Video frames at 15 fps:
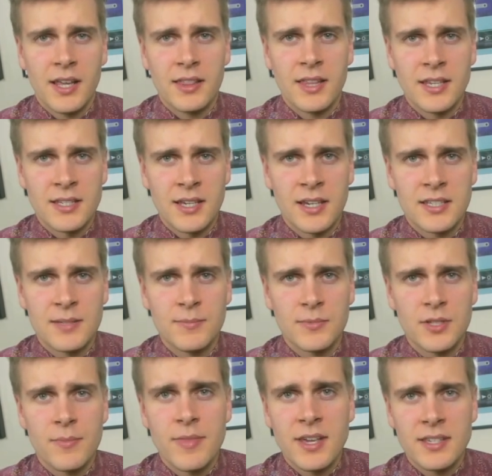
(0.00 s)
there's
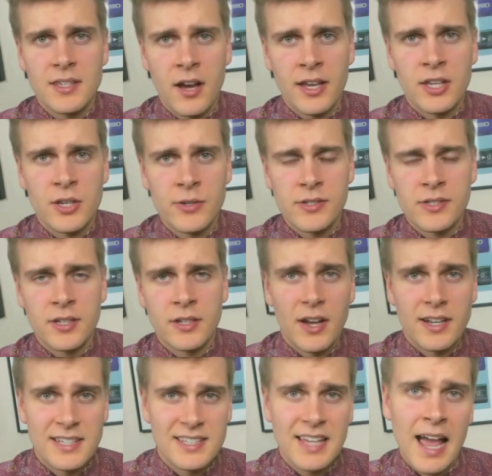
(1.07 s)
some things that I use to
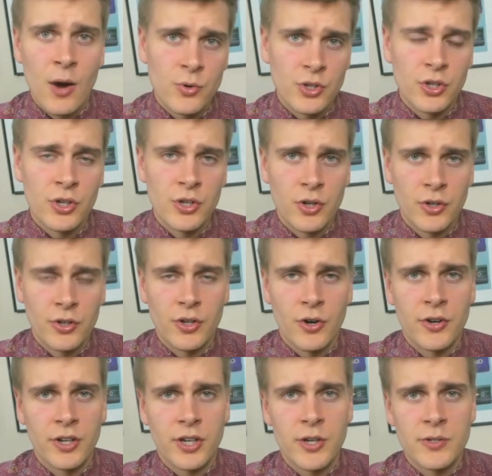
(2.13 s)
sound good
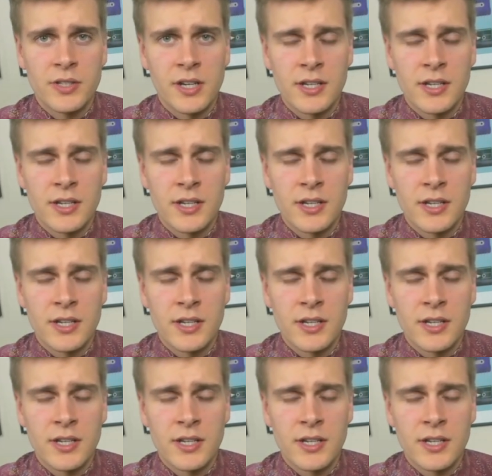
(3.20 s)
on acoustic